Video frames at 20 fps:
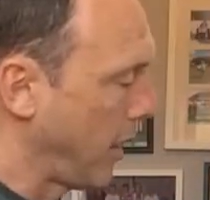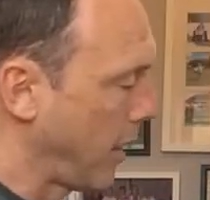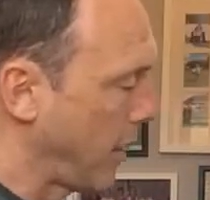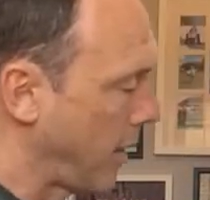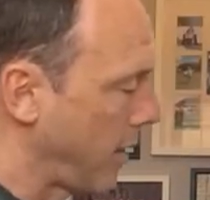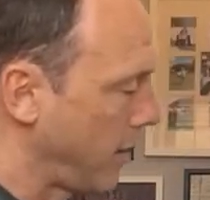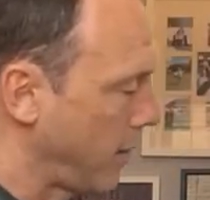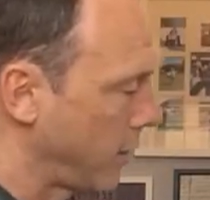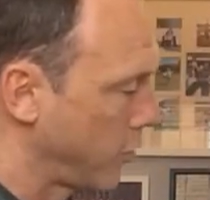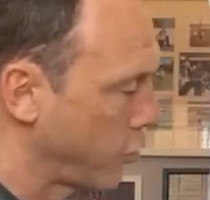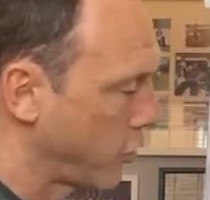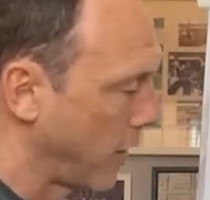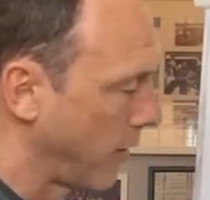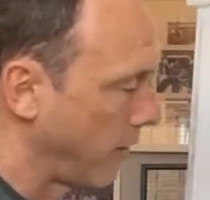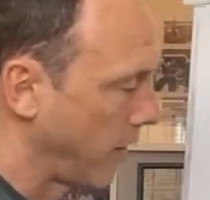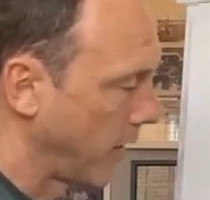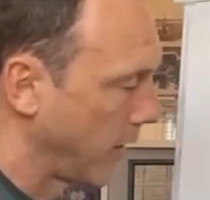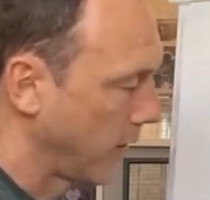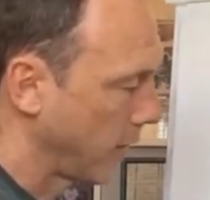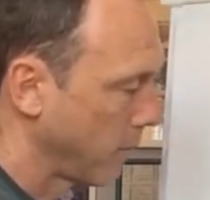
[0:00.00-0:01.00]
air
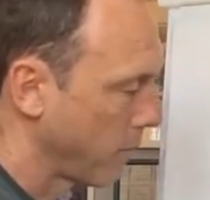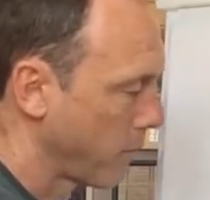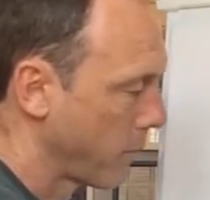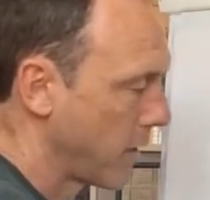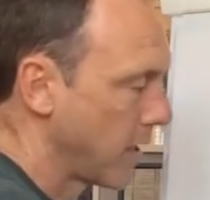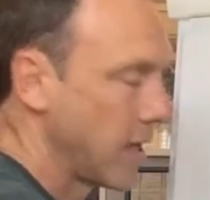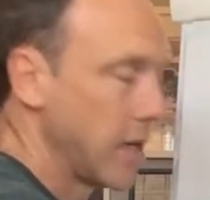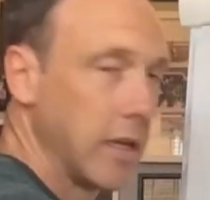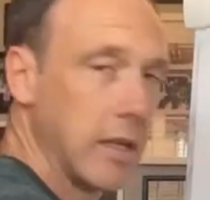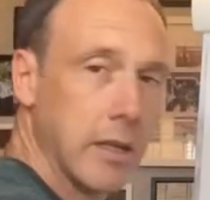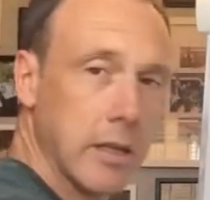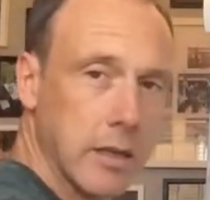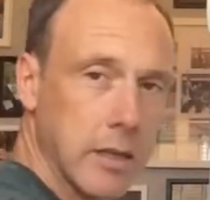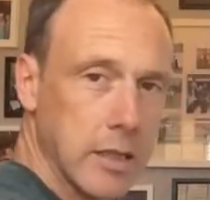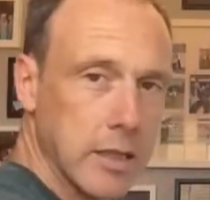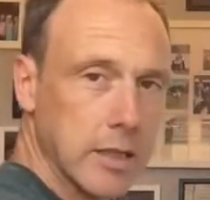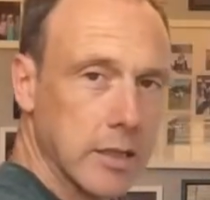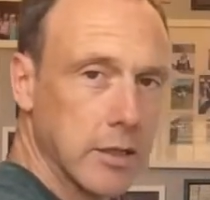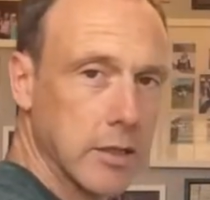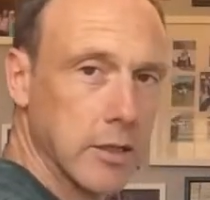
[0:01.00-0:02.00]
travelling beneath the
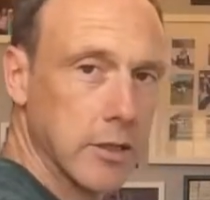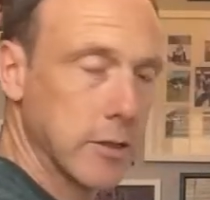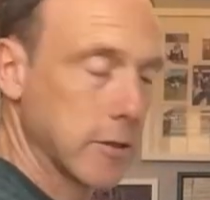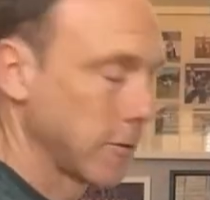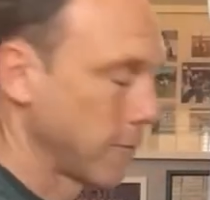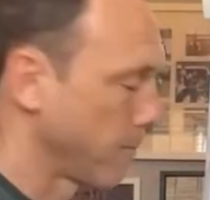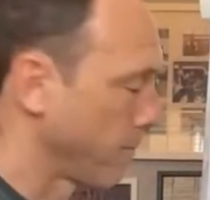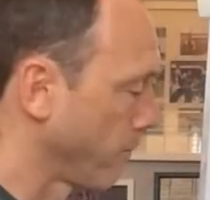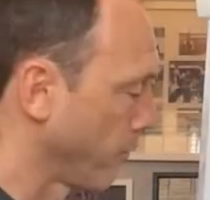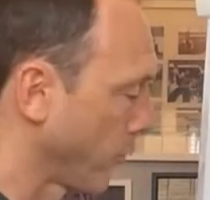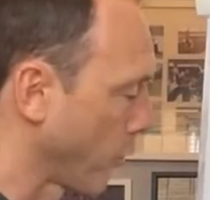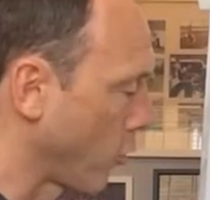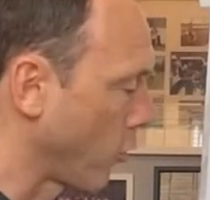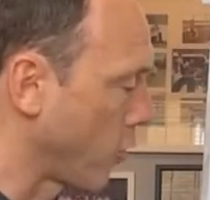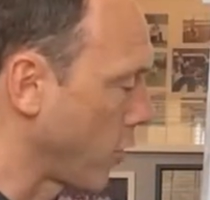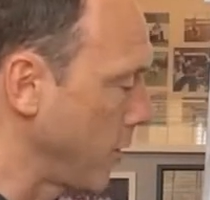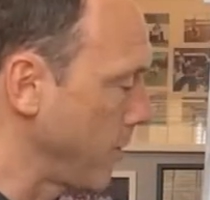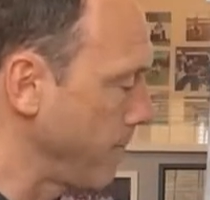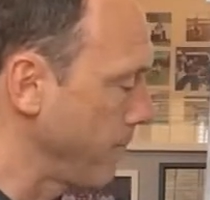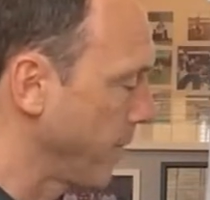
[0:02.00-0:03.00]
discus. All
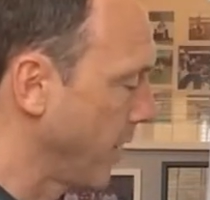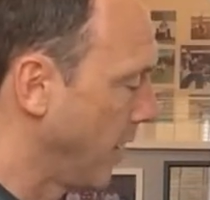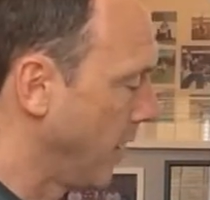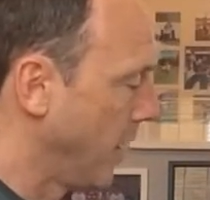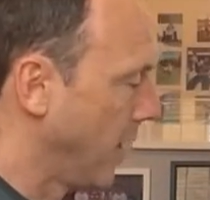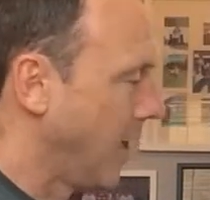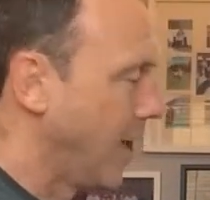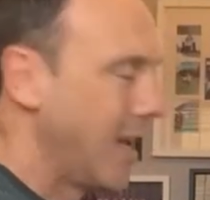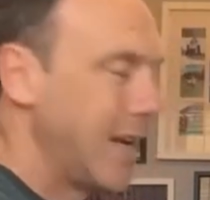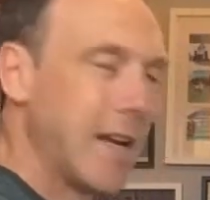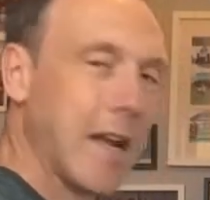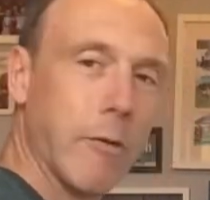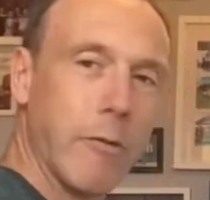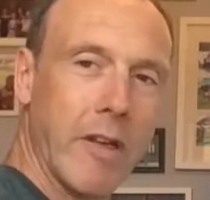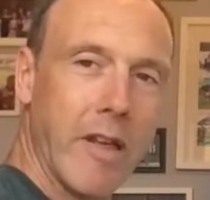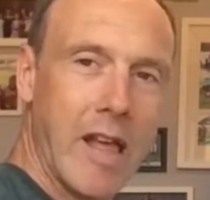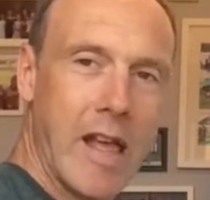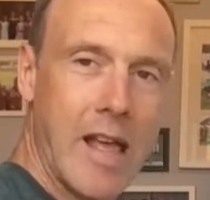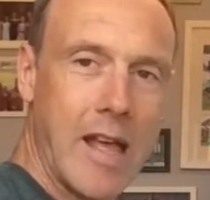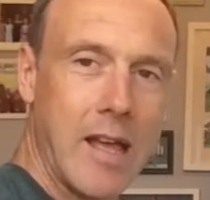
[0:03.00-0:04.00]
right. Now,
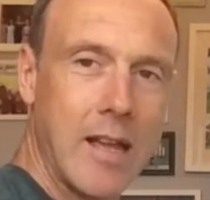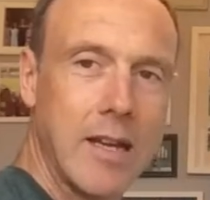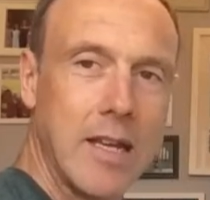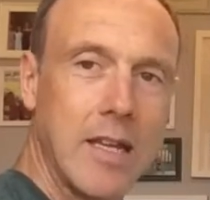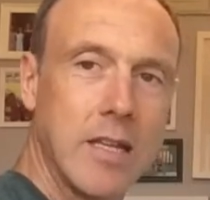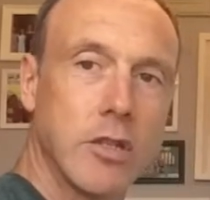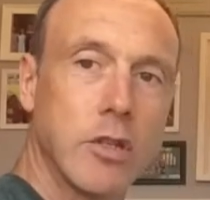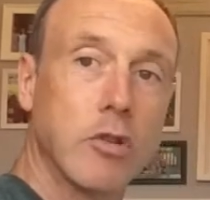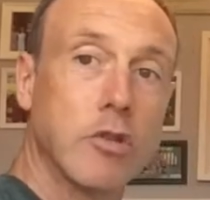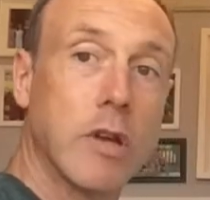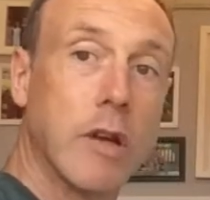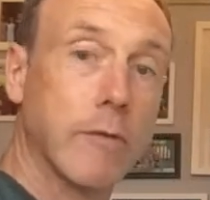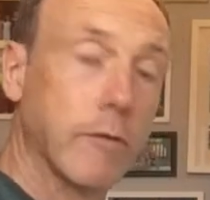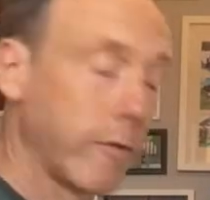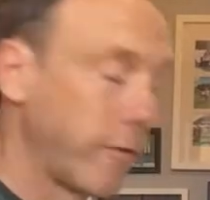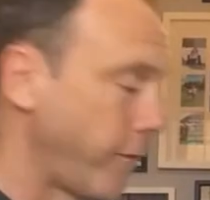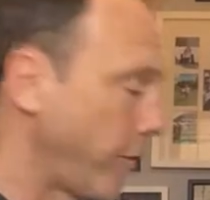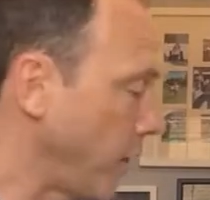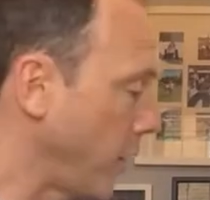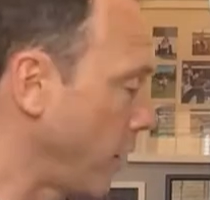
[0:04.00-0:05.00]
if air needs to travel
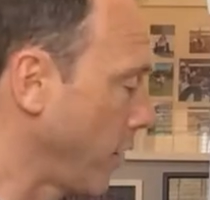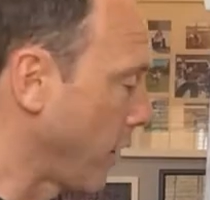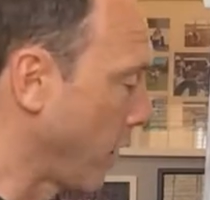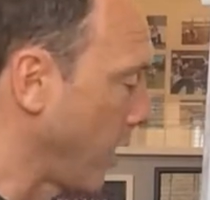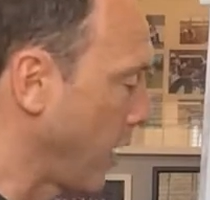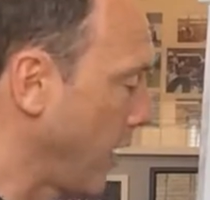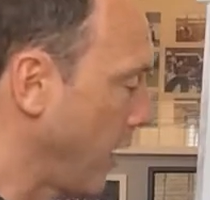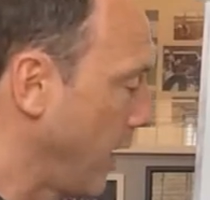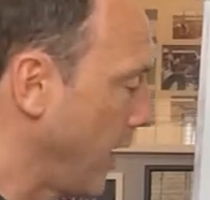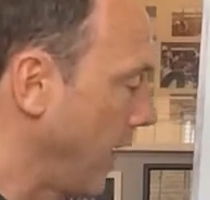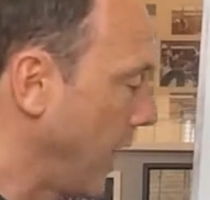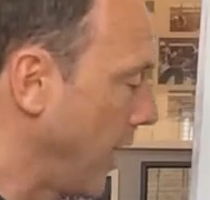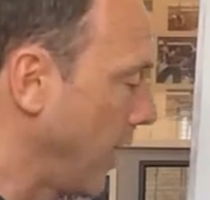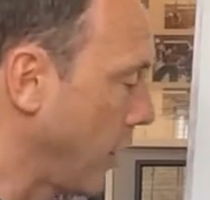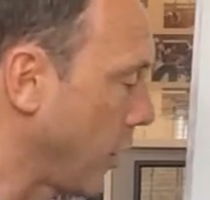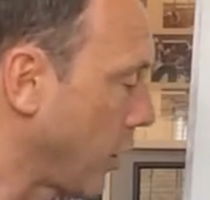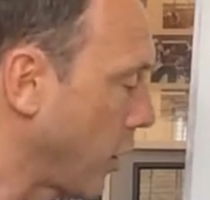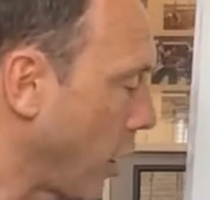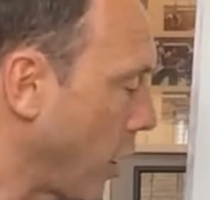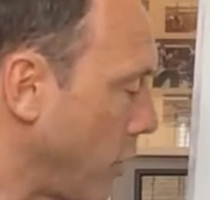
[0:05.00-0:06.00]
further,
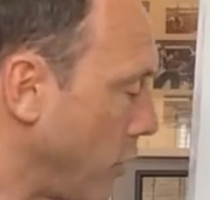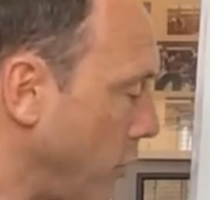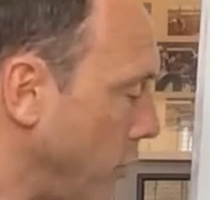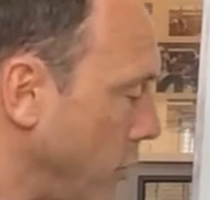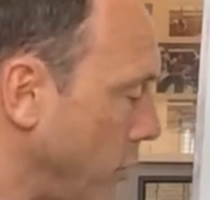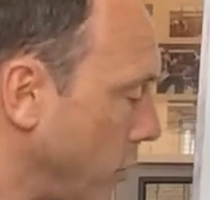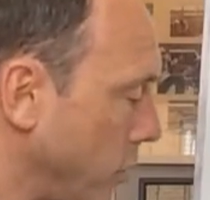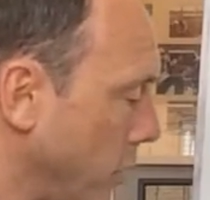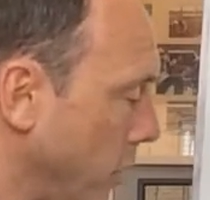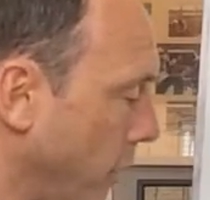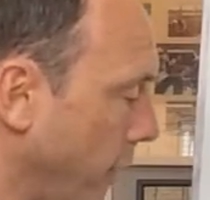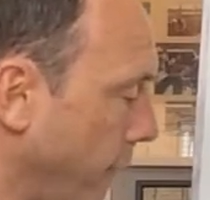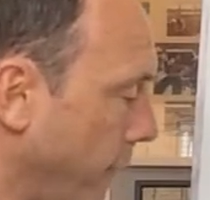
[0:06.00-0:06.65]
it goes